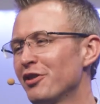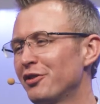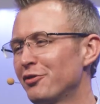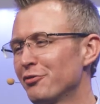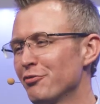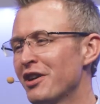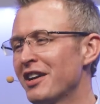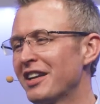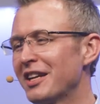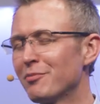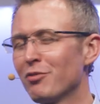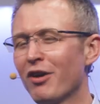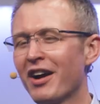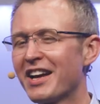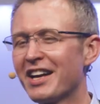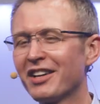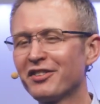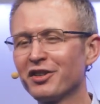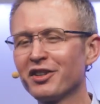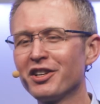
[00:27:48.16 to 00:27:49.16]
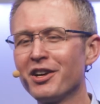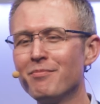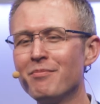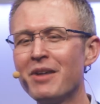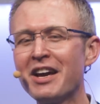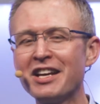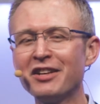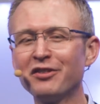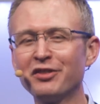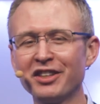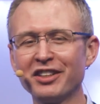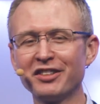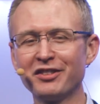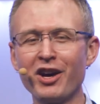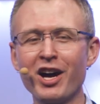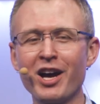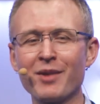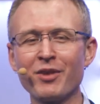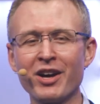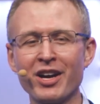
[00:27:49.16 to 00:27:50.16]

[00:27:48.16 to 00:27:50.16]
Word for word: is really bright. It's an amazing time.